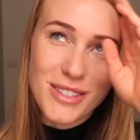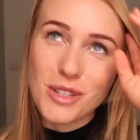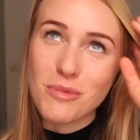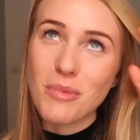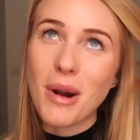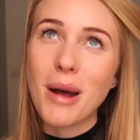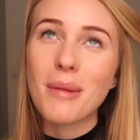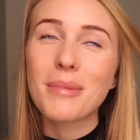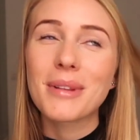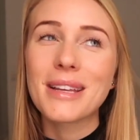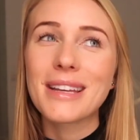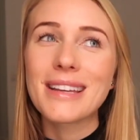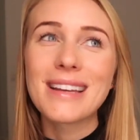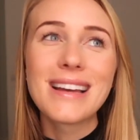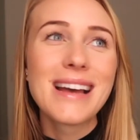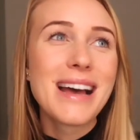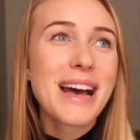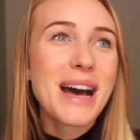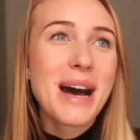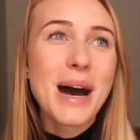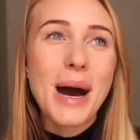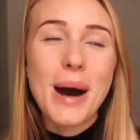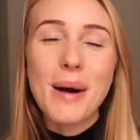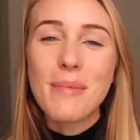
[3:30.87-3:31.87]
there's probably
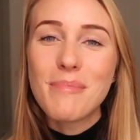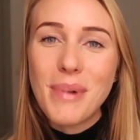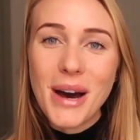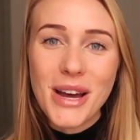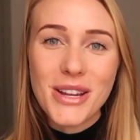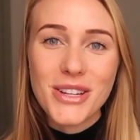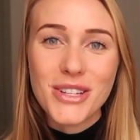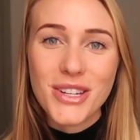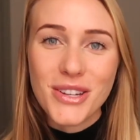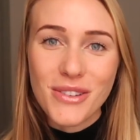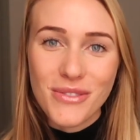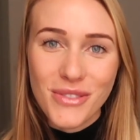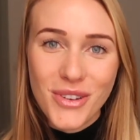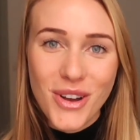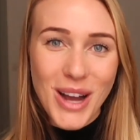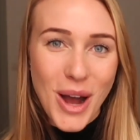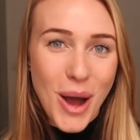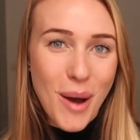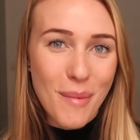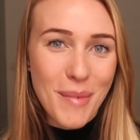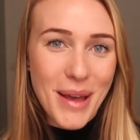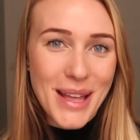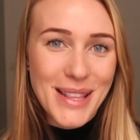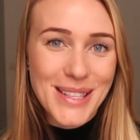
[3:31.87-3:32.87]
a bunch of
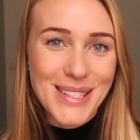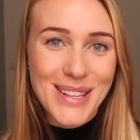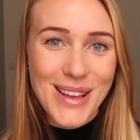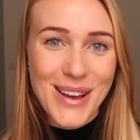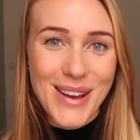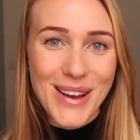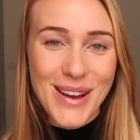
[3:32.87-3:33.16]
comments